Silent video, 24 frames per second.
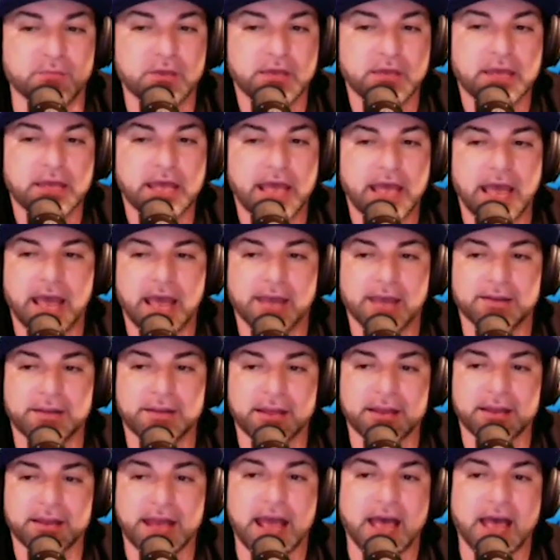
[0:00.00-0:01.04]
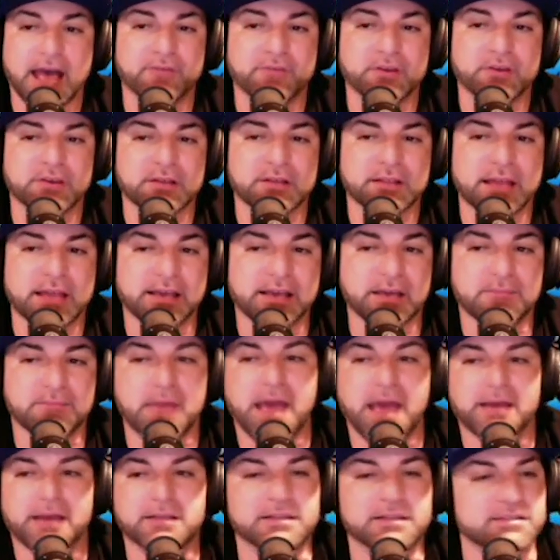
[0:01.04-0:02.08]
And having like a
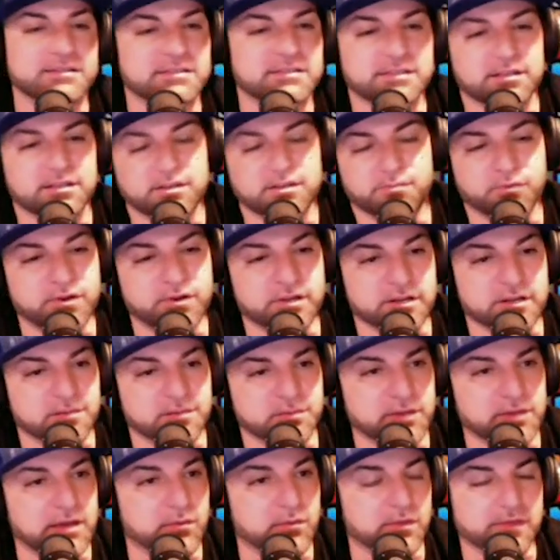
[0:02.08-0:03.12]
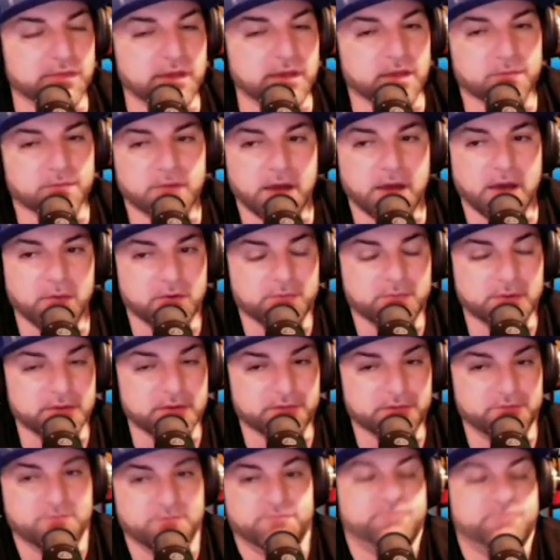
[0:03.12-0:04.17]
Macklin Celebrini to play with him, that would be
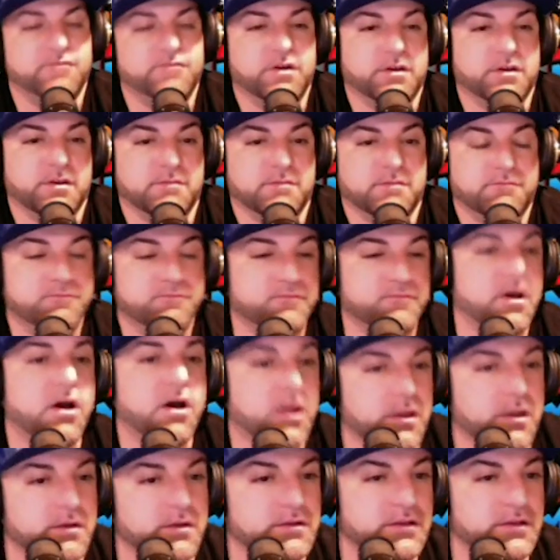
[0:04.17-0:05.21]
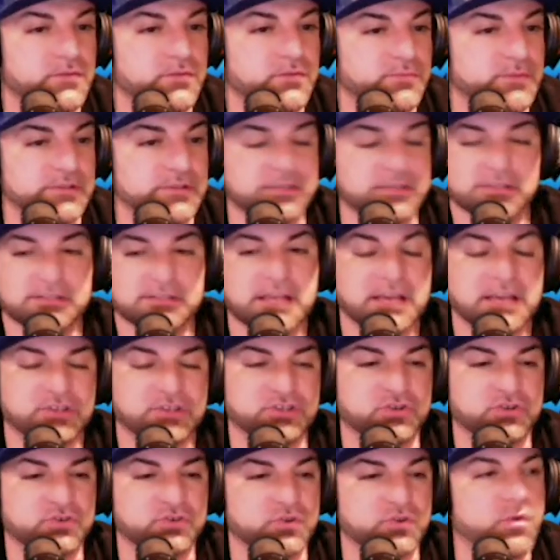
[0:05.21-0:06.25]
fucking fun. It would be
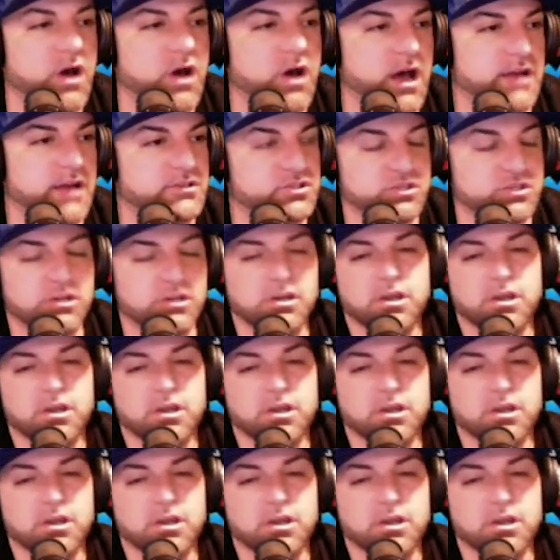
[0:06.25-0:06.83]
sensational to watch.